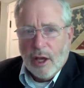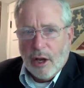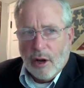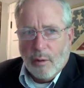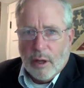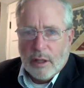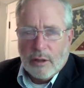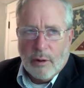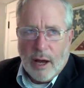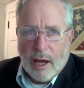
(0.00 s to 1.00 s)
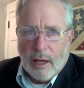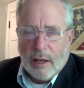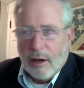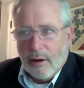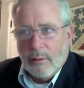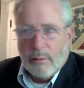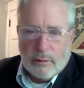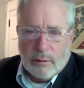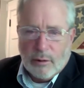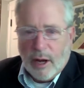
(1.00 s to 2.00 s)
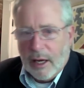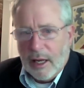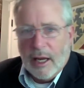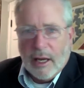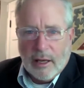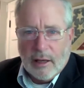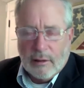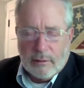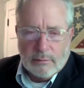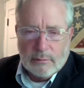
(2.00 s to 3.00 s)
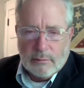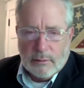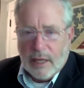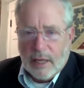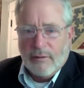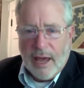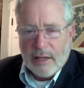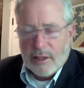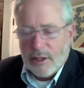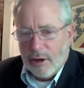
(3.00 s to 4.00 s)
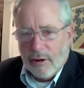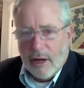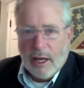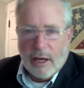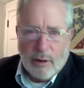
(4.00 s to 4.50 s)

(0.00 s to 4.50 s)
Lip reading: what do I need an advanced degree?